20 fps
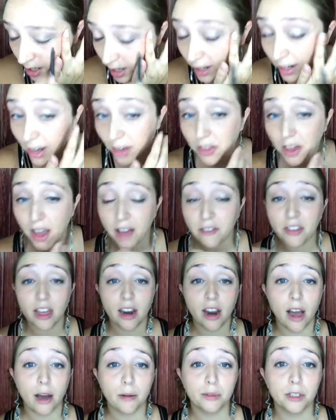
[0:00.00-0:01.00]
And now they have
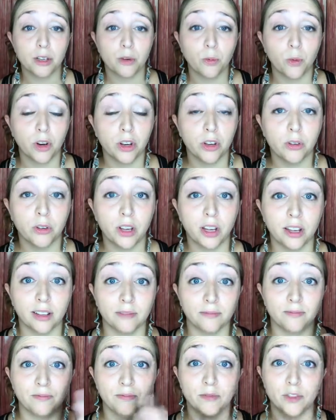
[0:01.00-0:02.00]
that option where you
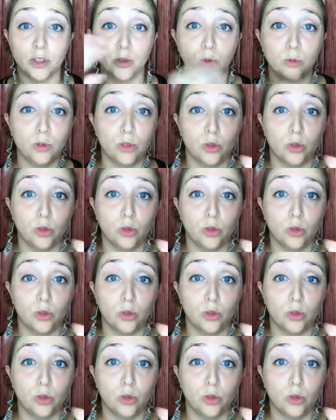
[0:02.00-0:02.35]
can do